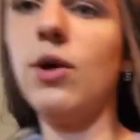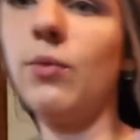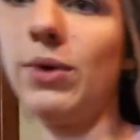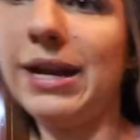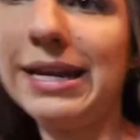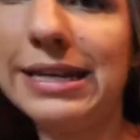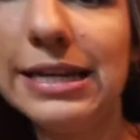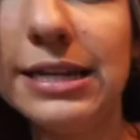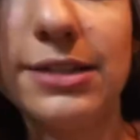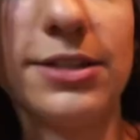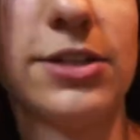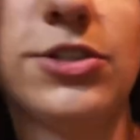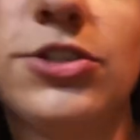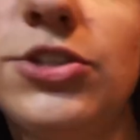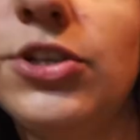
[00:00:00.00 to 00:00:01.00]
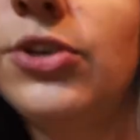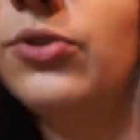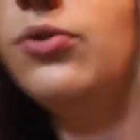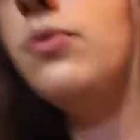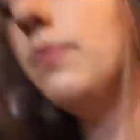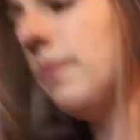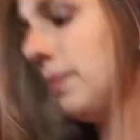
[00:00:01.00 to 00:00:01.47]
and what I need to
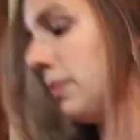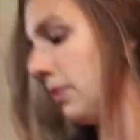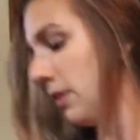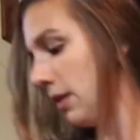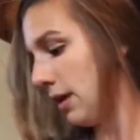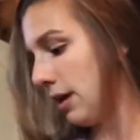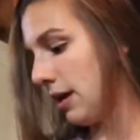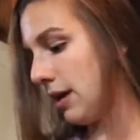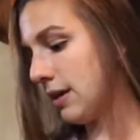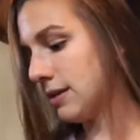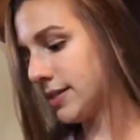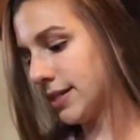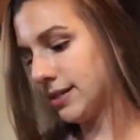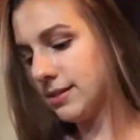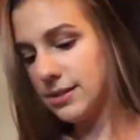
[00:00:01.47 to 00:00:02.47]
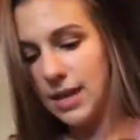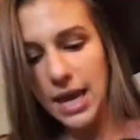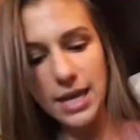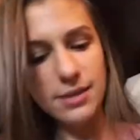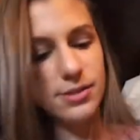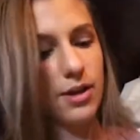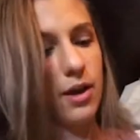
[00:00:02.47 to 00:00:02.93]
do, is it
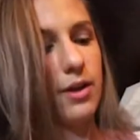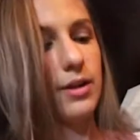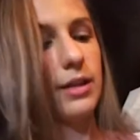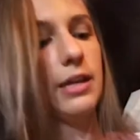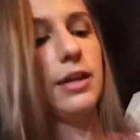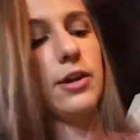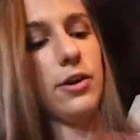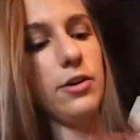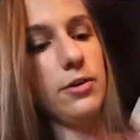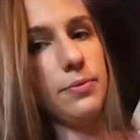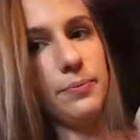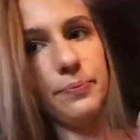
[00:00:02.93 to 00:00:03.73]
says on here,